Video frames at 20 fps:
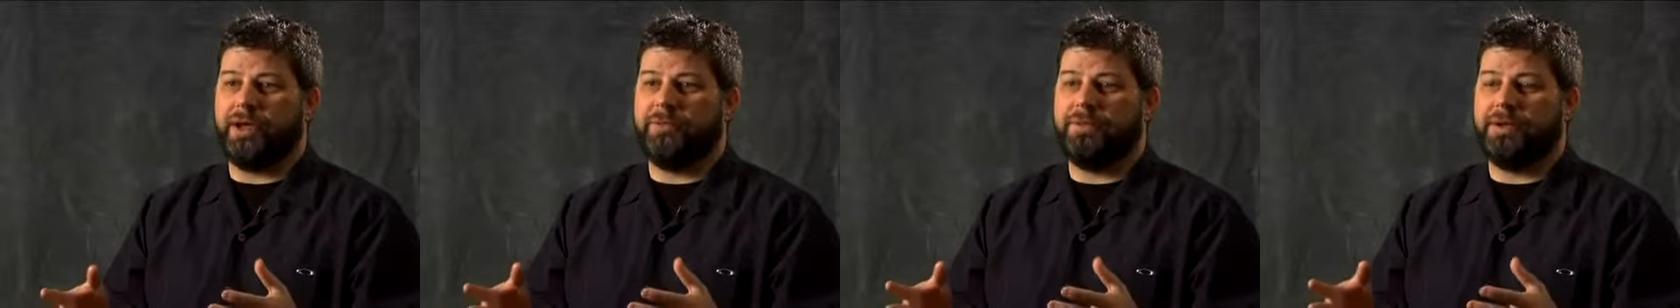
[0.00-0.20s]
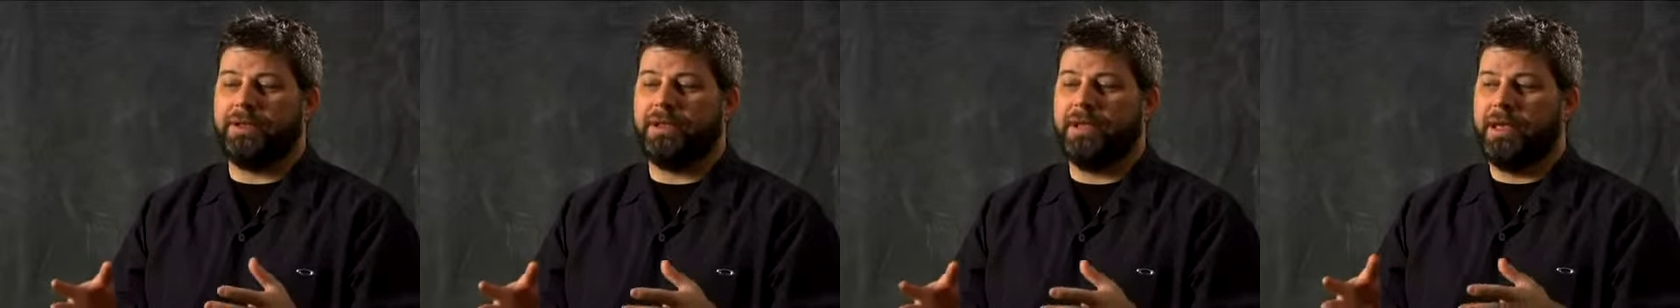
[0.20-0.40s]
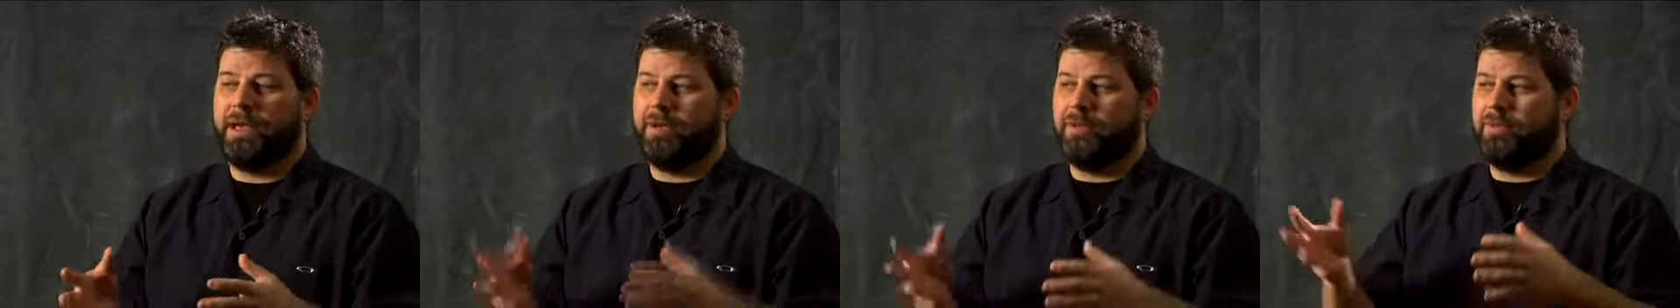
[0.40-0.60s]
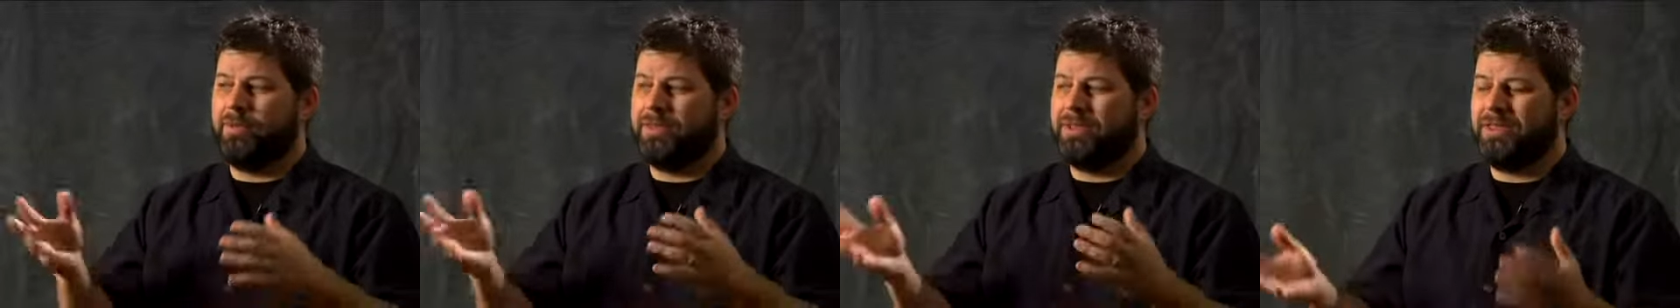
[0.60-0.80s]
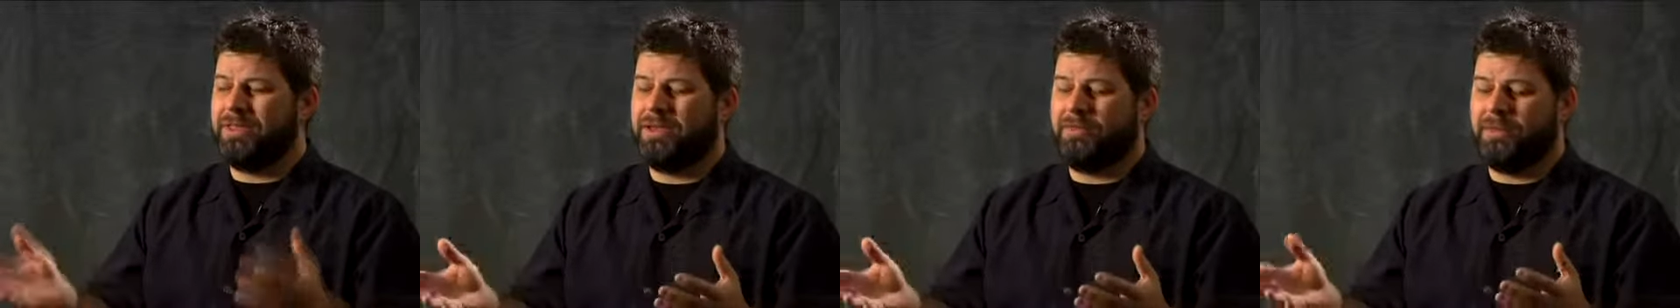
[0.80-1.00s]
I mean, when
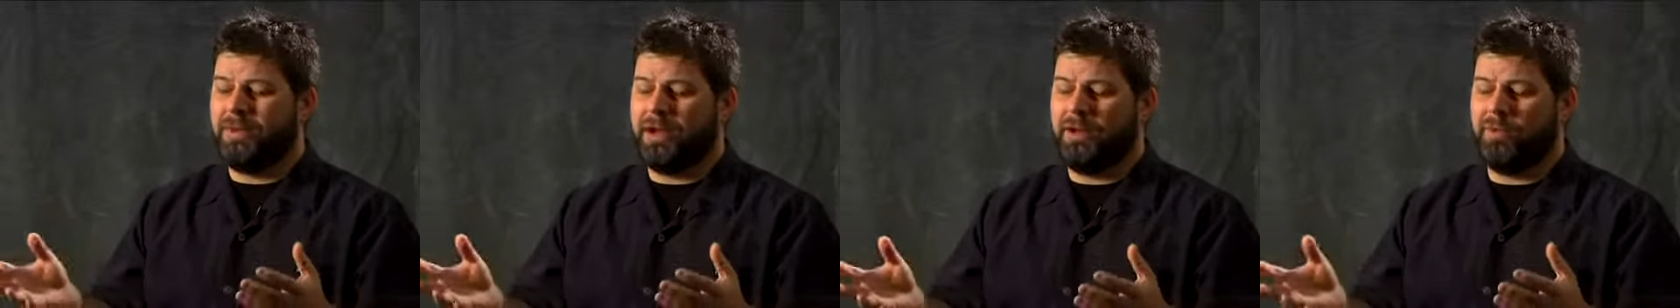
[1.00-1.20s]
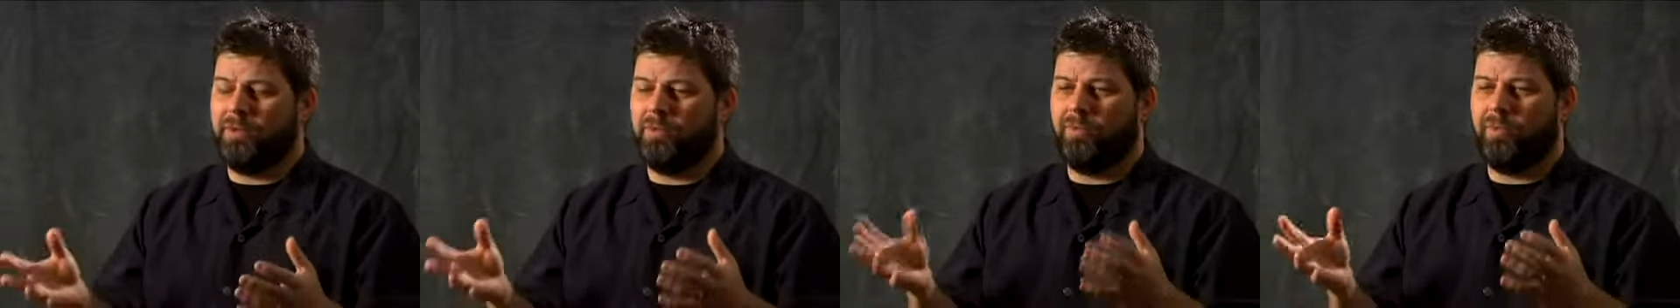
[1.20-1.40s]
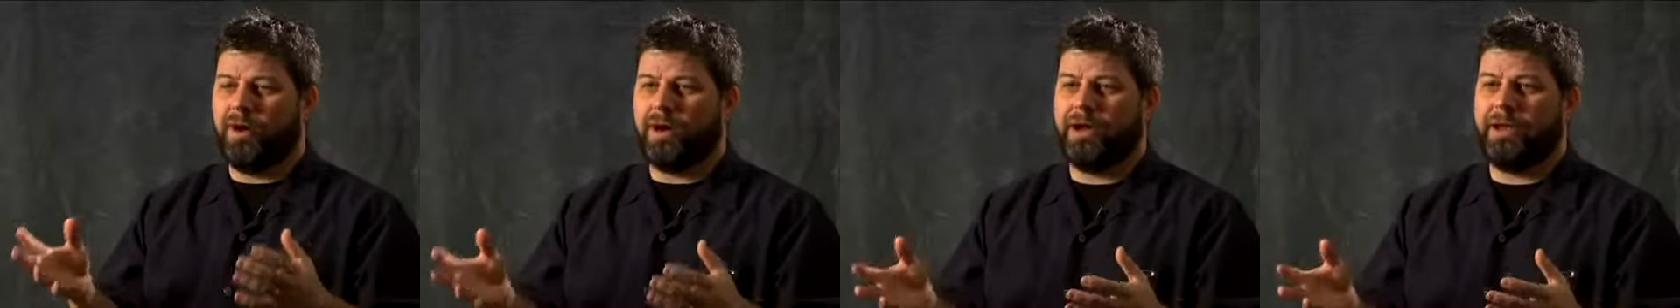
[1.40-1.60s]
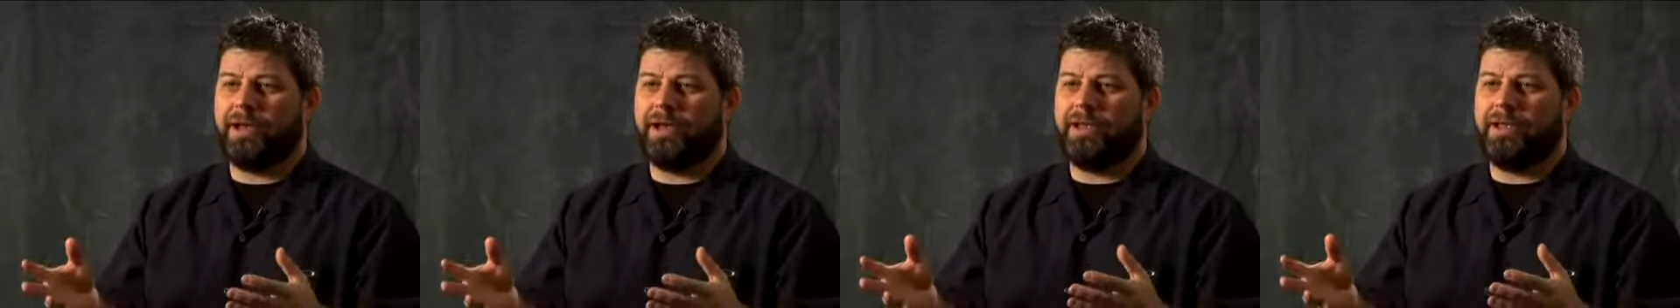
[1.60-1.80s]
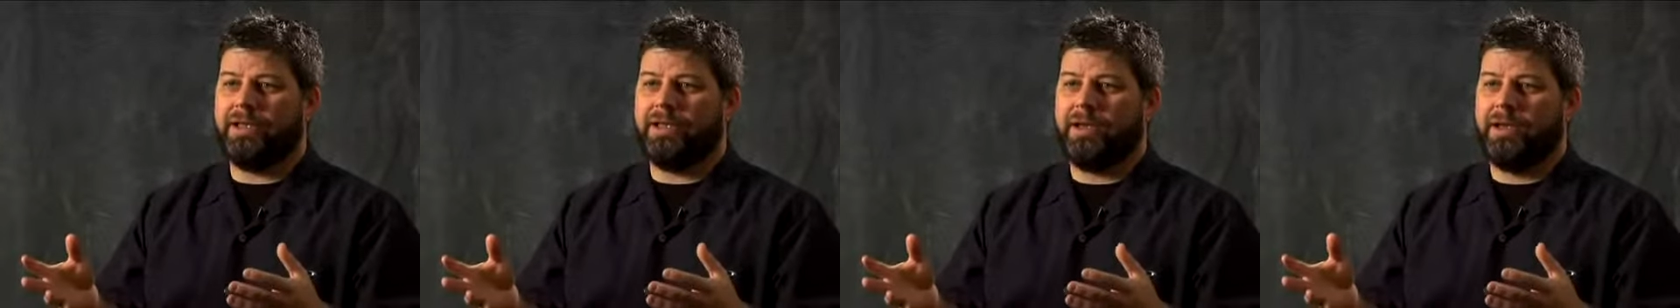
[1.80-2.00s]
we think about it,
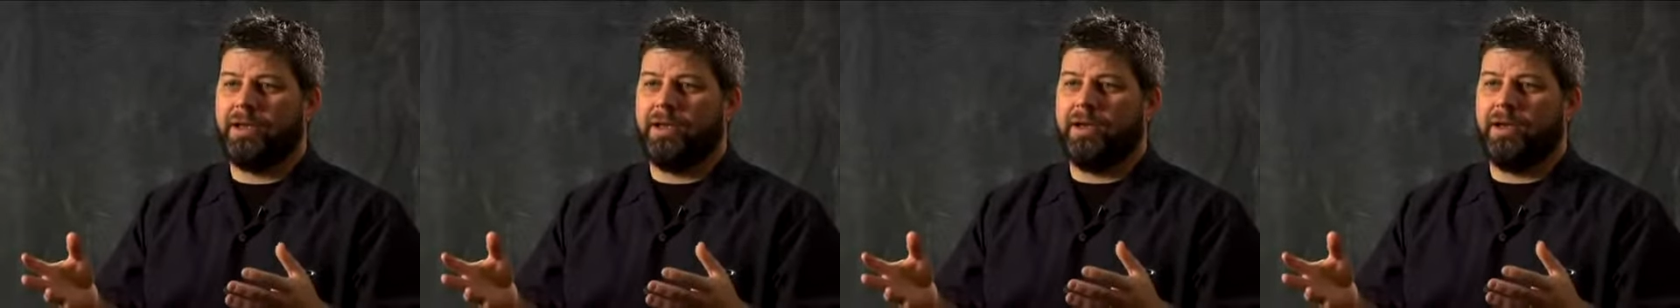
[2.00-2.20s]
why